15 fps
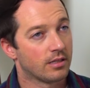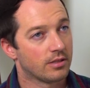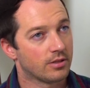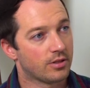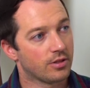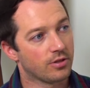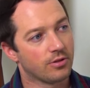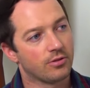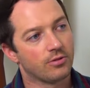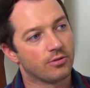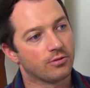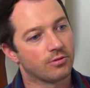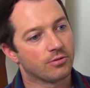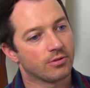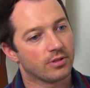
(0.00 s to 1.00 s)
do
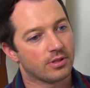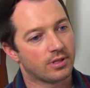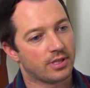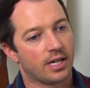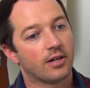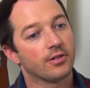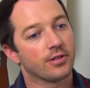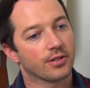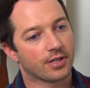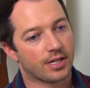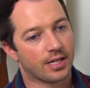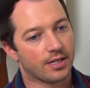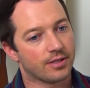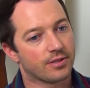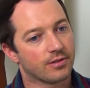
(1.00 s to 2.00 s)
you tell your
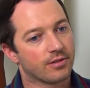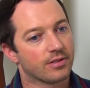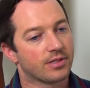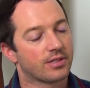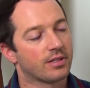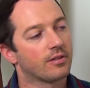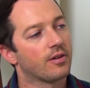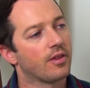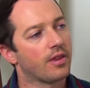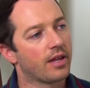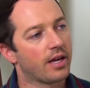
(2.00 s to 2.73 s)
kids or instill in